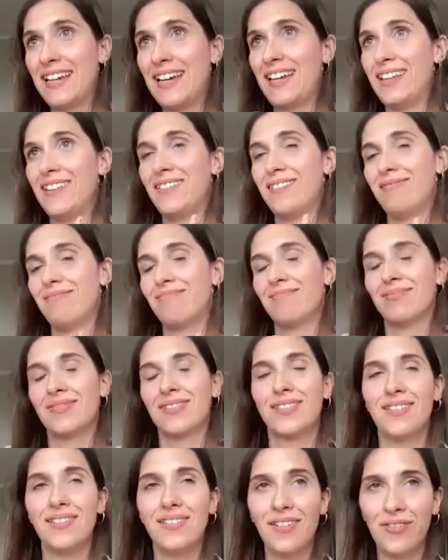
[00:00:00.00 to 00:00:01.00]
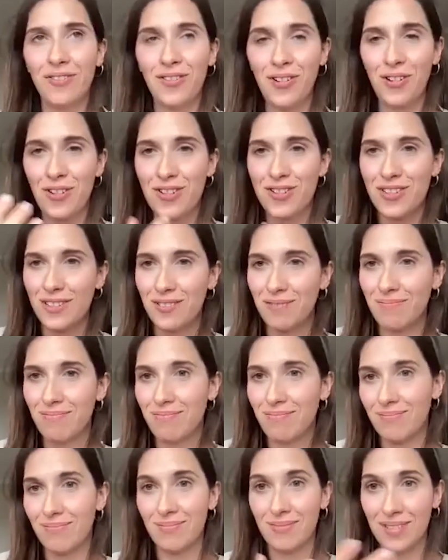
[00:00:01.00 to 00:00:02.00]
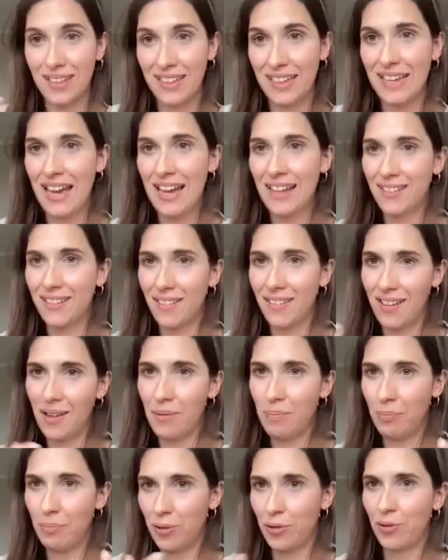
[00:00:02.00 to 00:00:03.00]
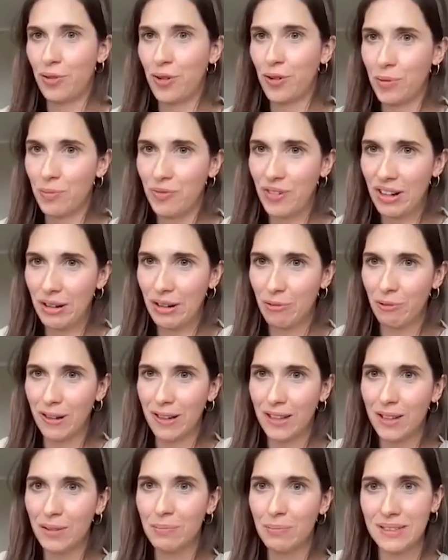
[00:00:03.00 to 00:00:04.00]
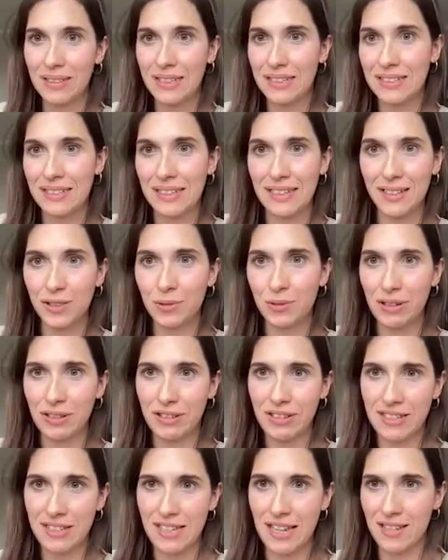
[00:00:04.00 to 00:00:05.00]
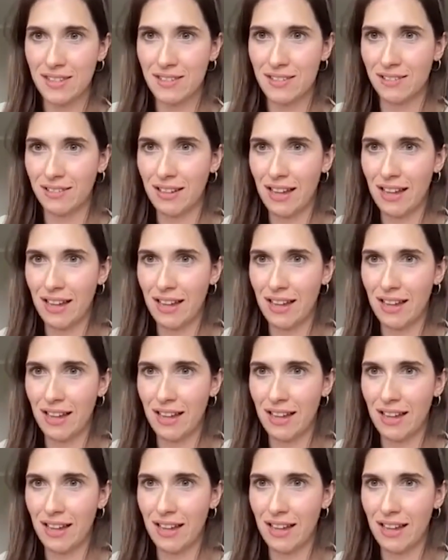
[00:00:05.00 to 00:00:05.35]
And of course, the ad performed very well, but the sales were a disaster.